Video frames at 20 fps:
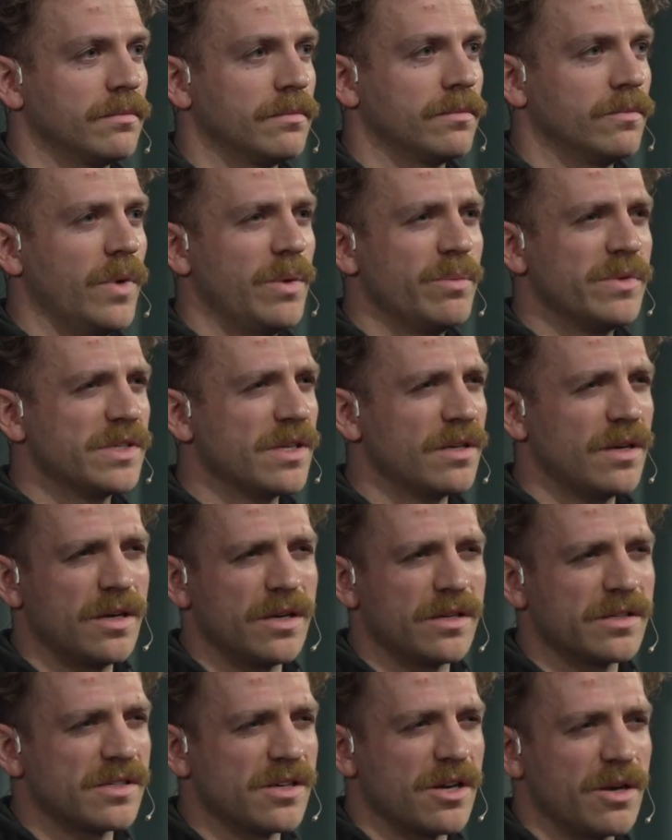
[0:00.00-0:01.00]
When was the
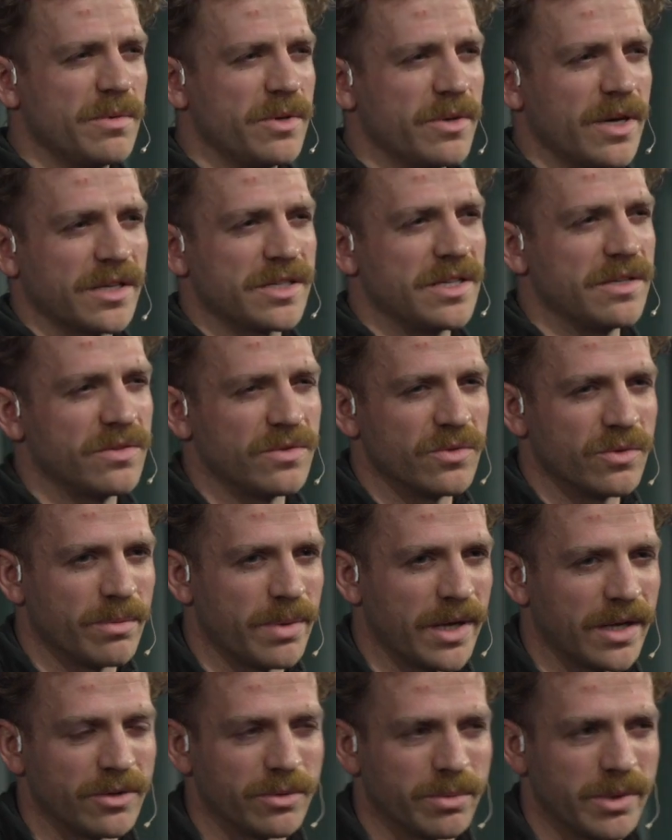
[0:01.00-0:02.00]
last time you actually thought
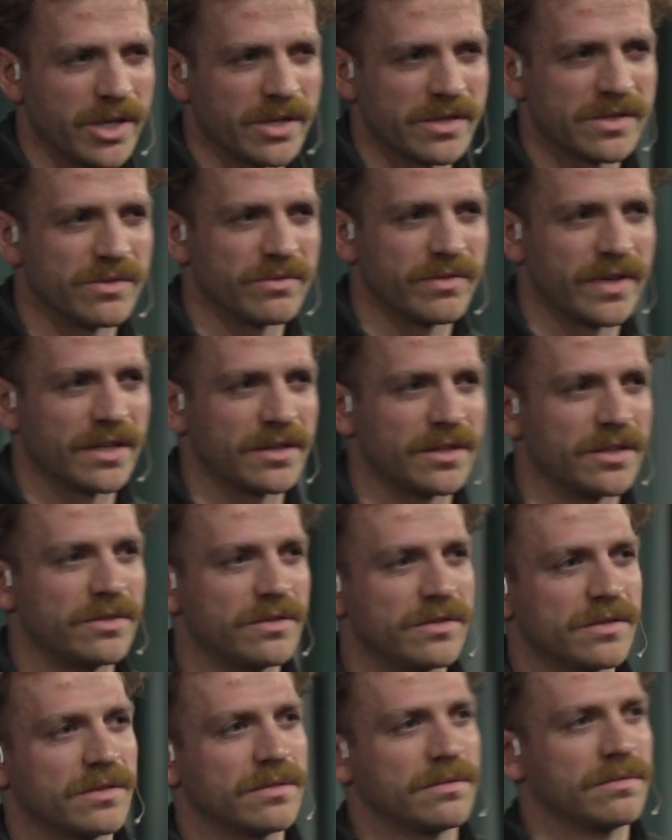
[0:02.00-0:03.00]
about your personal
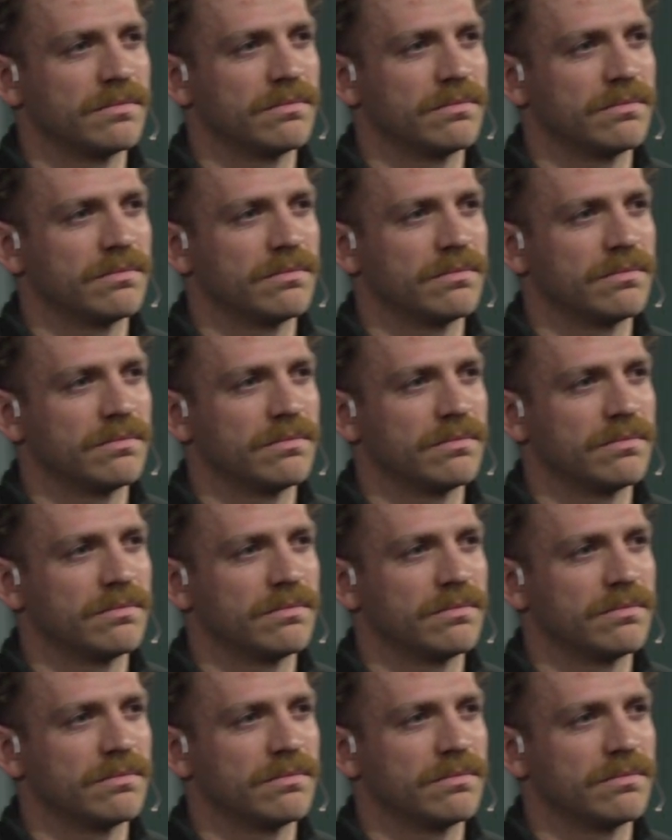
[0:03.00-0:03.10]
values?